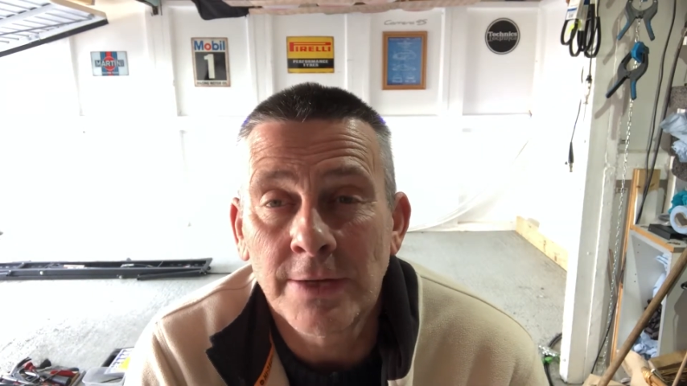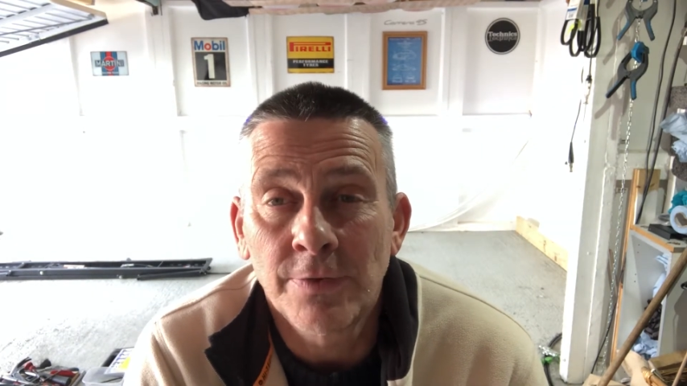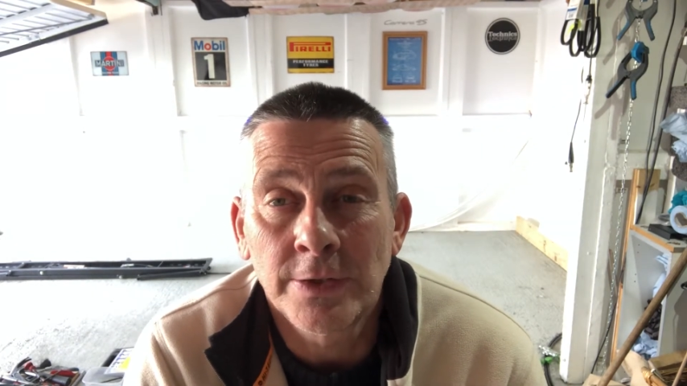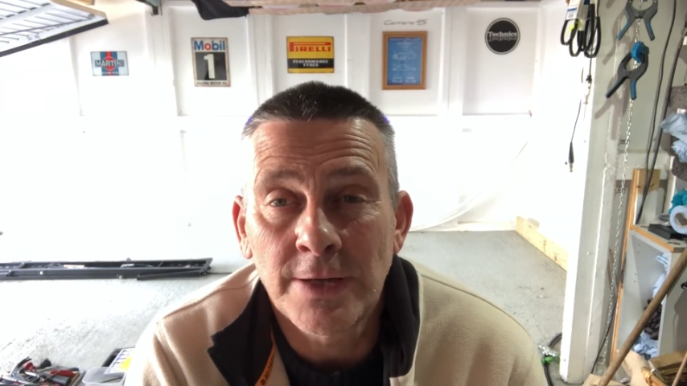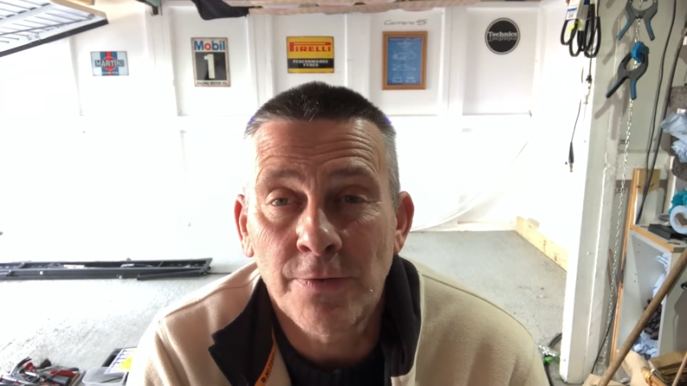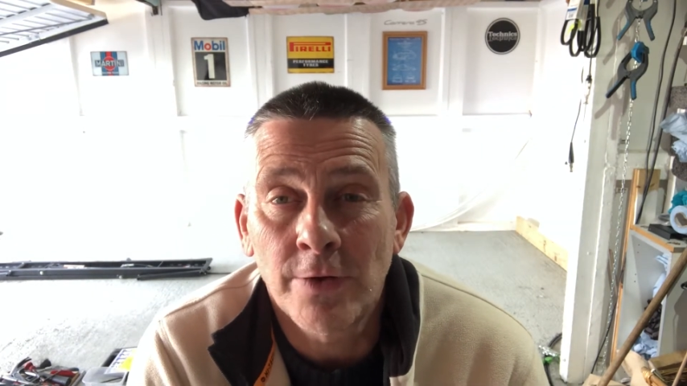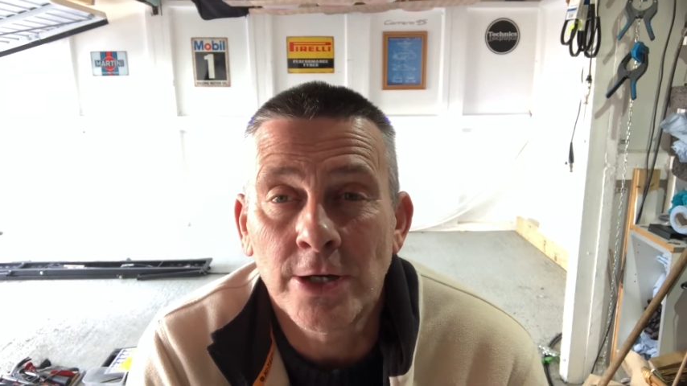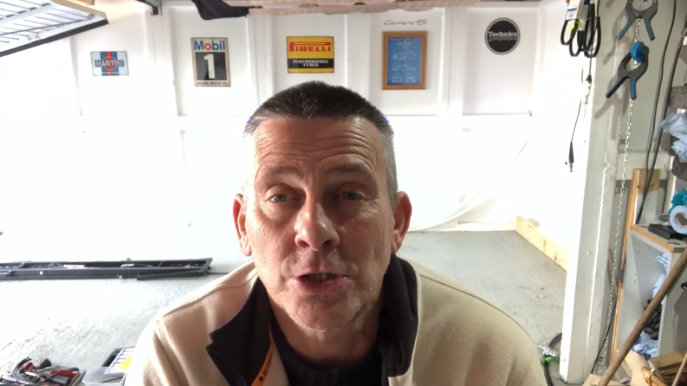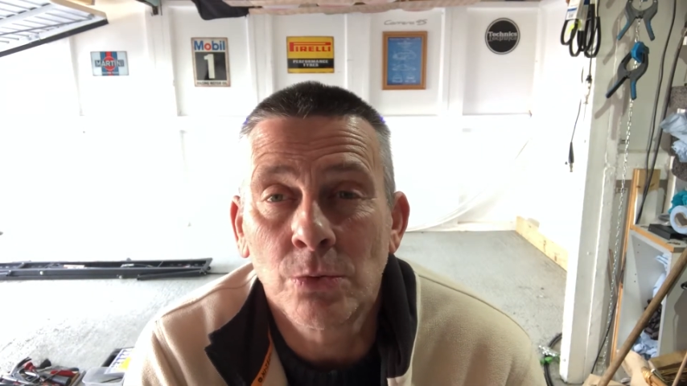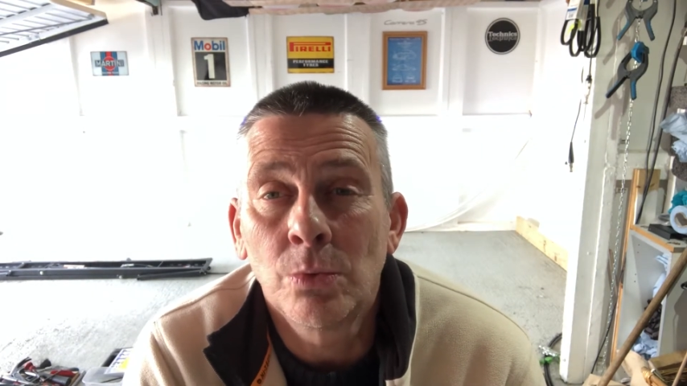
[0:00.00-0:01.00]

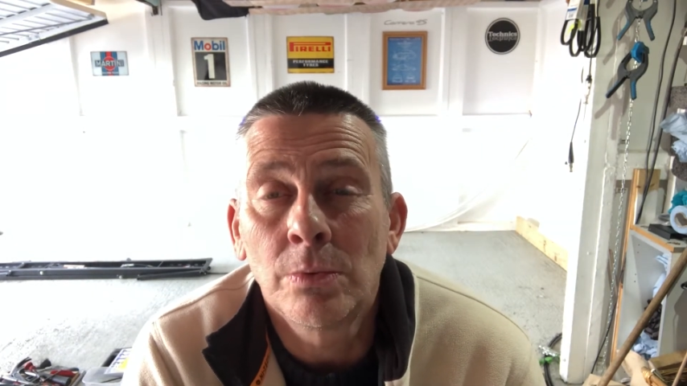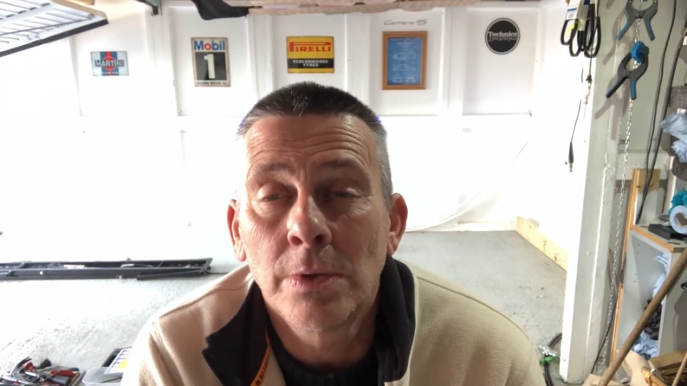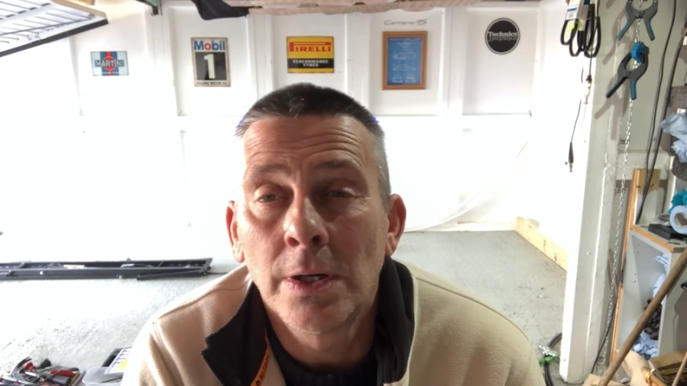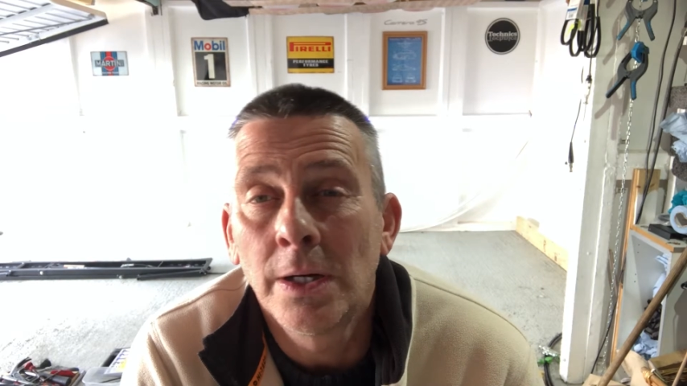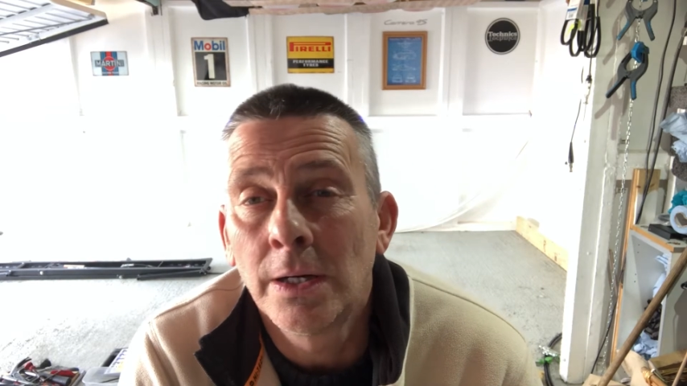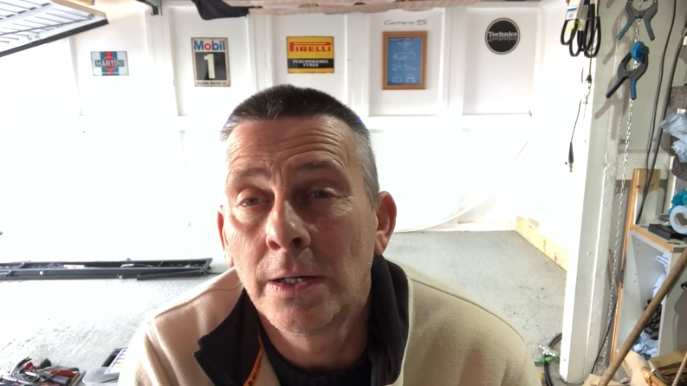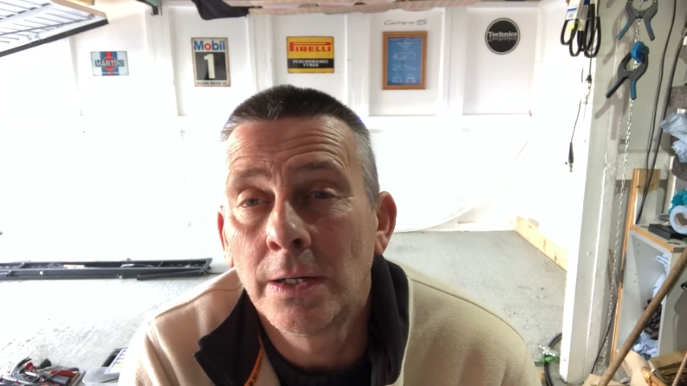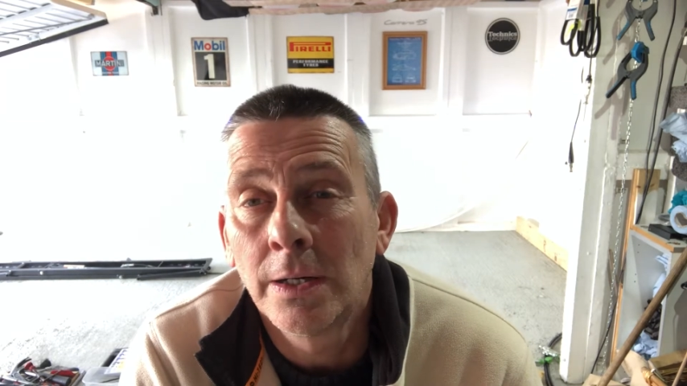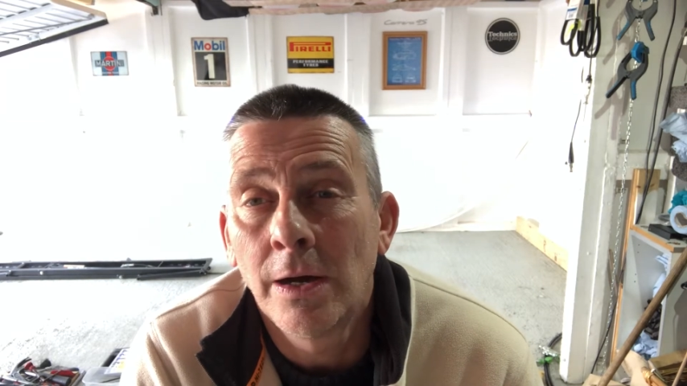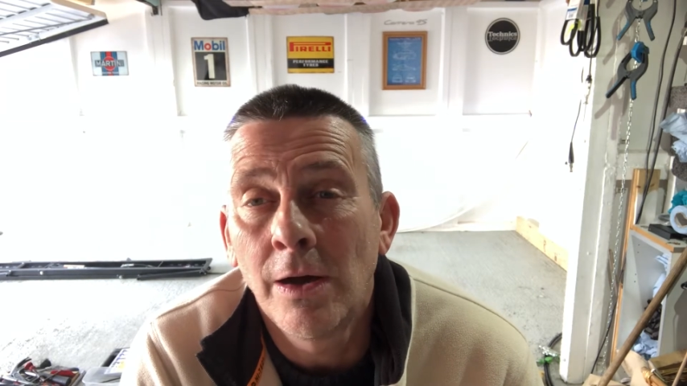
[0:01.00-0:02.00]
differential
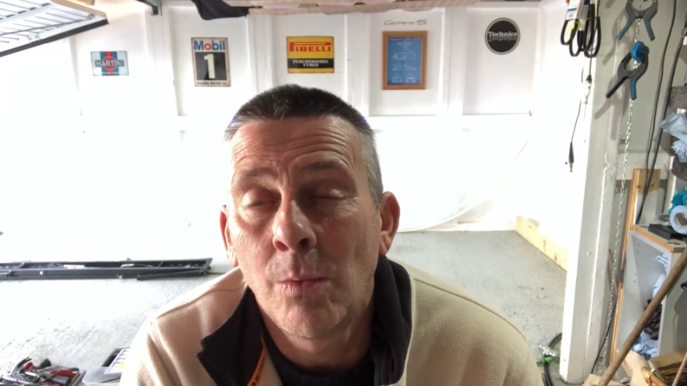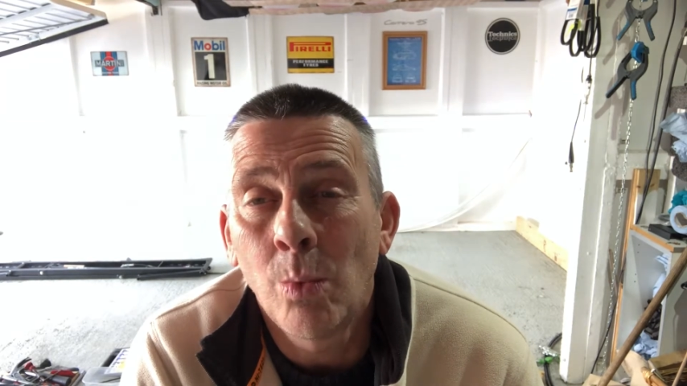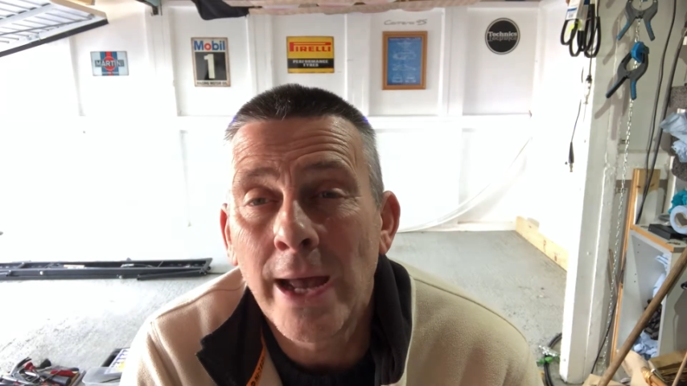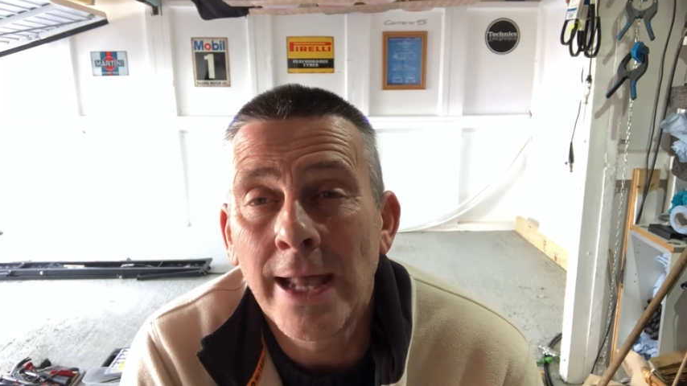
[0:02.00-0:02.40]
wear